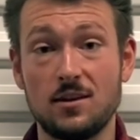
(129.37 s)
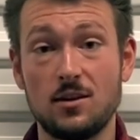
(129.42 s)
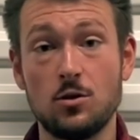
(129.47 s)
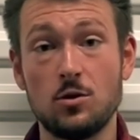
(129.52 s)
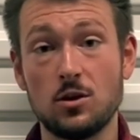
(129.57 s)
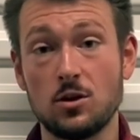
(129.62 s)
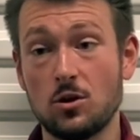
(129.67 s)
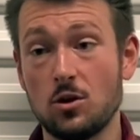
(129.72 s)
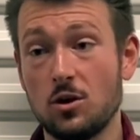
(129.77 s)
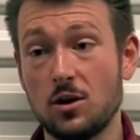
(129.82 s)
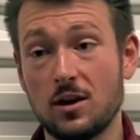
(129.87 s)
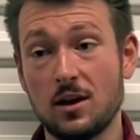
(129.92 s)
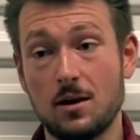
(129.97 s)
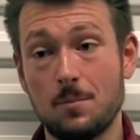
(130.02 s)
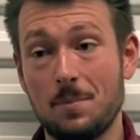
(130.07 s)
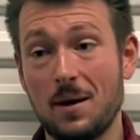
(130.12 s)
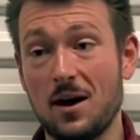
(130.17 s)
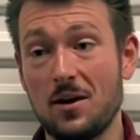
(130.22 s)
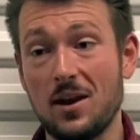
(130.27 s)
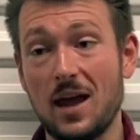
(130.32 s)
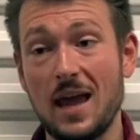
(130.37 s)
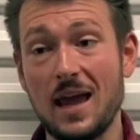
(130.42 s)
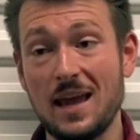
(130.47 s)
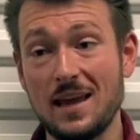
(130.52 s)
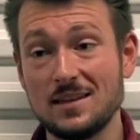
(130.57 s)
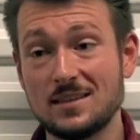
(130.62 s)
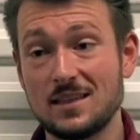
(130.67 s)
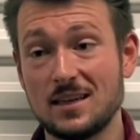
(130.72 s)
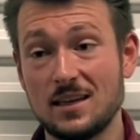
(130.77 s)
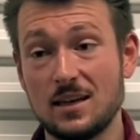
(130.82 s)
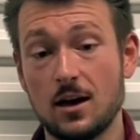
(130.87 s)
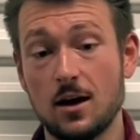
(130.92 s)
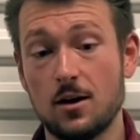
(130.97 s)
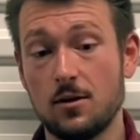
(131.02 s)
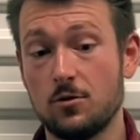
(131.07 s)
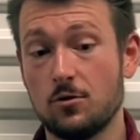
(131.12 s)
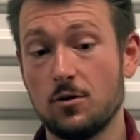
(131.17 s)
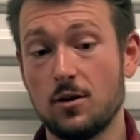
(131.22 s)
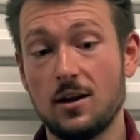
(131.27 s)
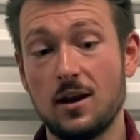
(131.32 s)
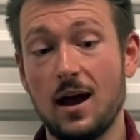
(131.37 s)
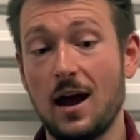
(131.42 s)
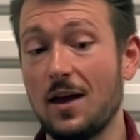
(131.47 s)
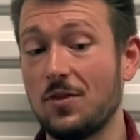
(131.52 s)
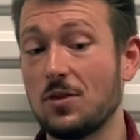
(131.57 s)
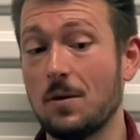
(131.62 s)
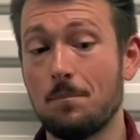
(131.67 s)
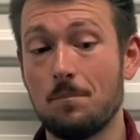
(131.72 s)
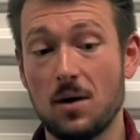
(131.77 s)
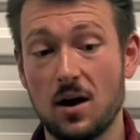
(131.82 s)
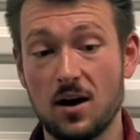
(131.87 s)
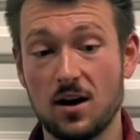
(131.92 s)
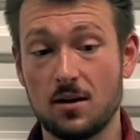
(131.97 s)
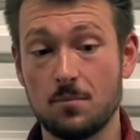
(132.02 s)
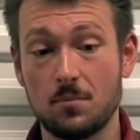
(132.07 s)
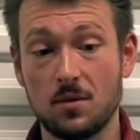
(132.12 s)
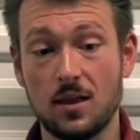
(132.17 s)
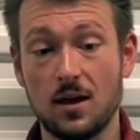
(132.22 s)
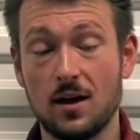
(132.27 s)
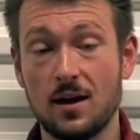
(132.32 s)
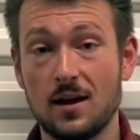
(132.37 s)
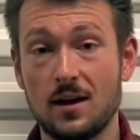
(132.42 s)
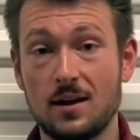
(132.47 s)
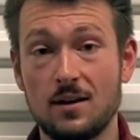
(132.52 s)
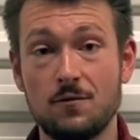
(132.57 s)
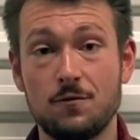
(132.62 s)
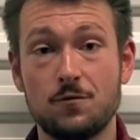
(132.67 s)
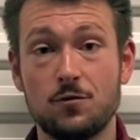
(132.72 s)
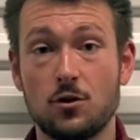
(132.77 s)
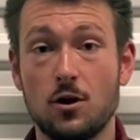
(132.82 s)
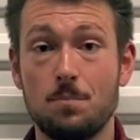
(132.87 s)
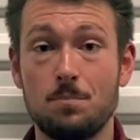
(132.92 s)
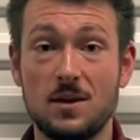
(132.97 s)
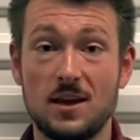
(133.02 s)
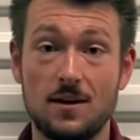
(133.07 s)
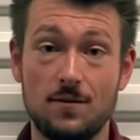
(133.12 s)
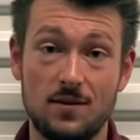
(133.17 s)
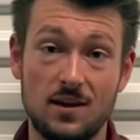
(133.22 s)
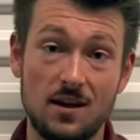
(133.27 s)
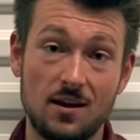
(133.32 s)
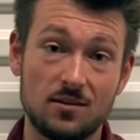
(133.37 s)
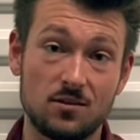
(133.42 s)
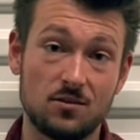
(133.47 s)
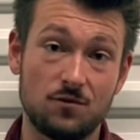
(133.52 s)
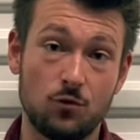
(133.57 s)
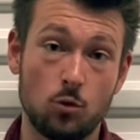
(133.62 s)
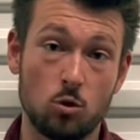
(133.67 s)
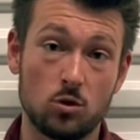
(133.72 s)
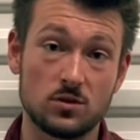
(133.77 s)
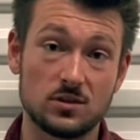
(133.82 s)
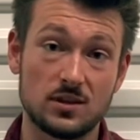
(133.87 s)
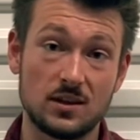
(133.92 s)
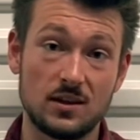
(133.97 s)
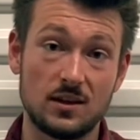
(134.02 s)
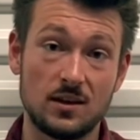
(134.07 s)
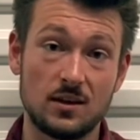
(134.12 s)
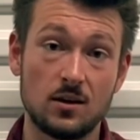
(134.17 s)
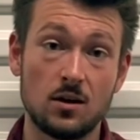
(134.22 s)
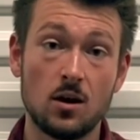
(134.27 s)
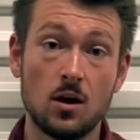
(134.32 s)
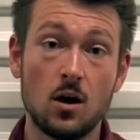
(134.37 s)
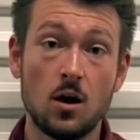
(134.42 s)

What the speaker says: You can look at about $1,800 at the bottom line for a PVS-14,